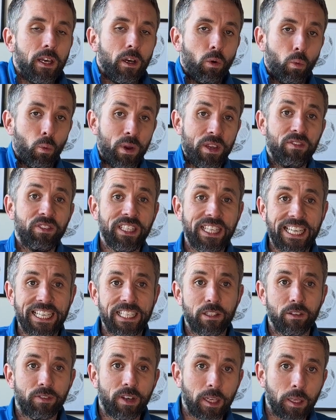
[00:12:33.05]
late
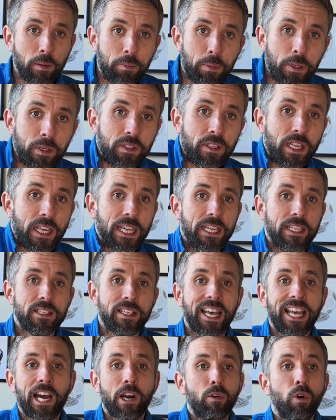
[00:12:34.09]
developers is
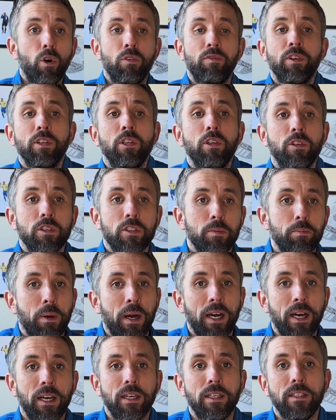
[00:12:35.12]
they are overlooked
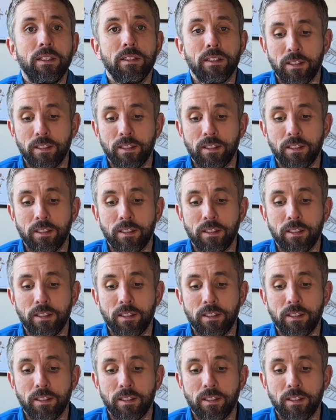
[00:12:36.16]
by,